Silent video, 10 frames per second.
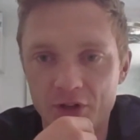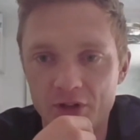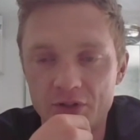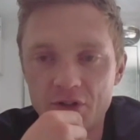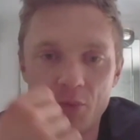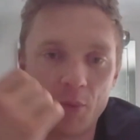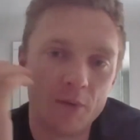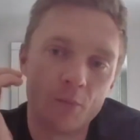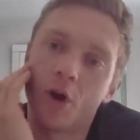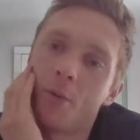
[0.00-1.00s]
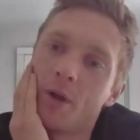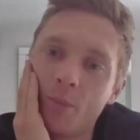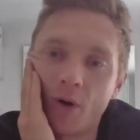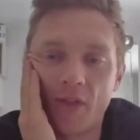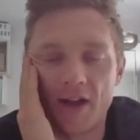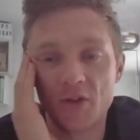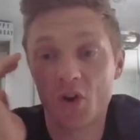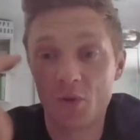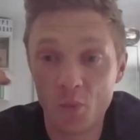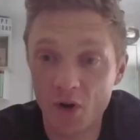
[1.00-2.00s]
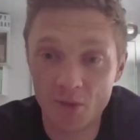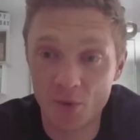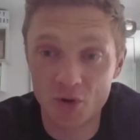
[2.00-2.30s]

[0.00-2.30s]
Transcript: So what I mean by that is when I'm not